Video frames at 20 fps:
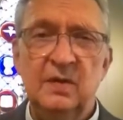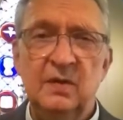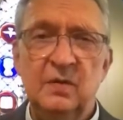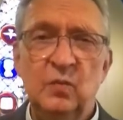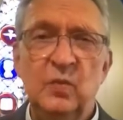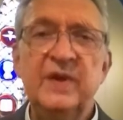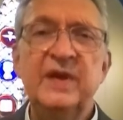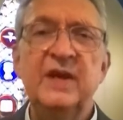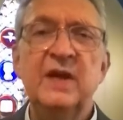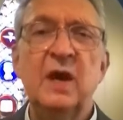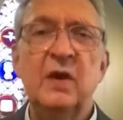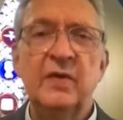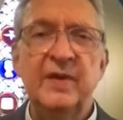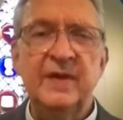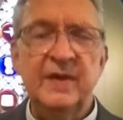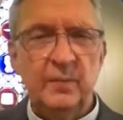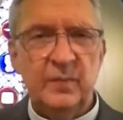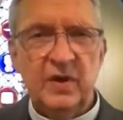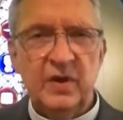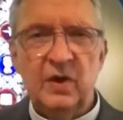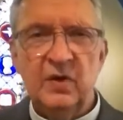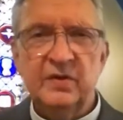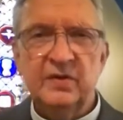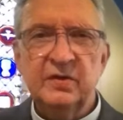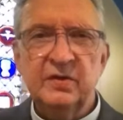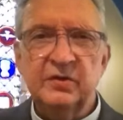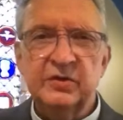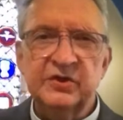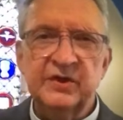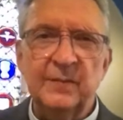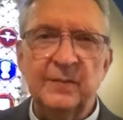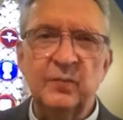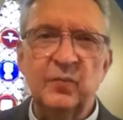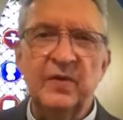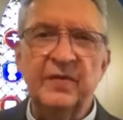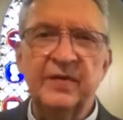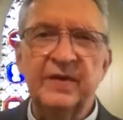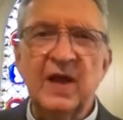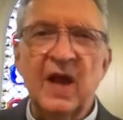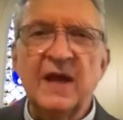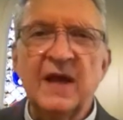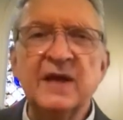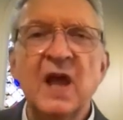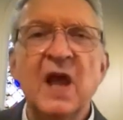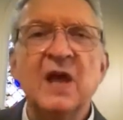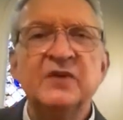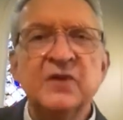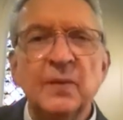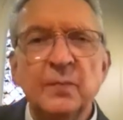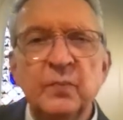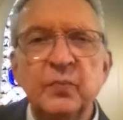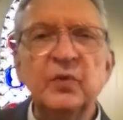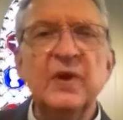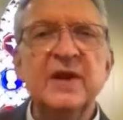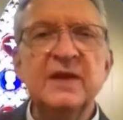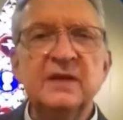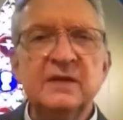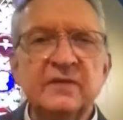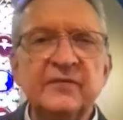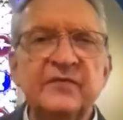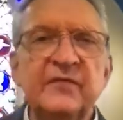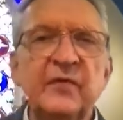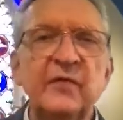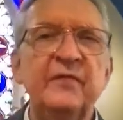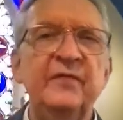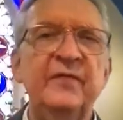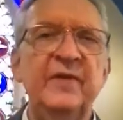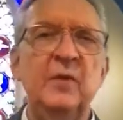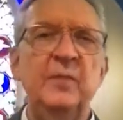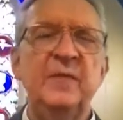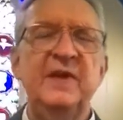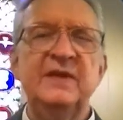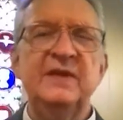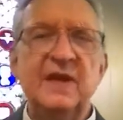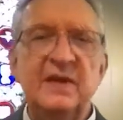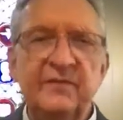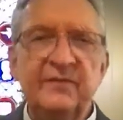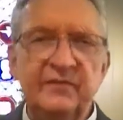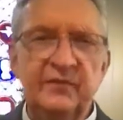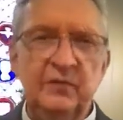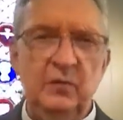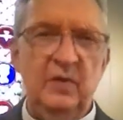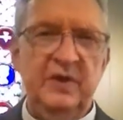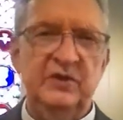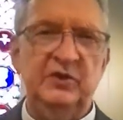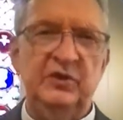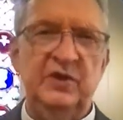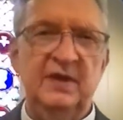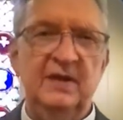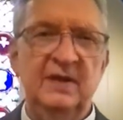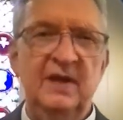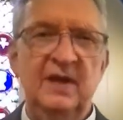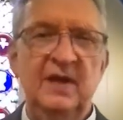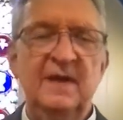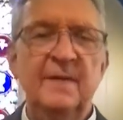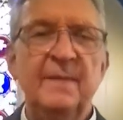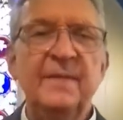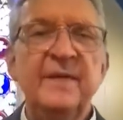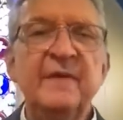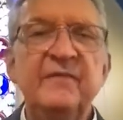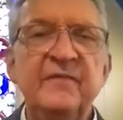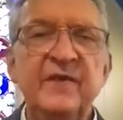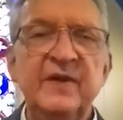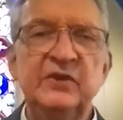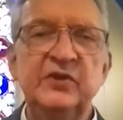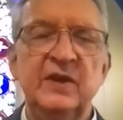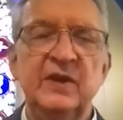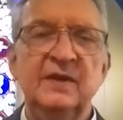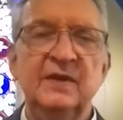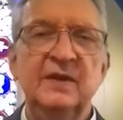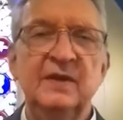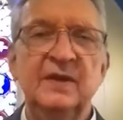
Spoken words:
We are in a partnership with God to bring to fulfillment and fruition the vision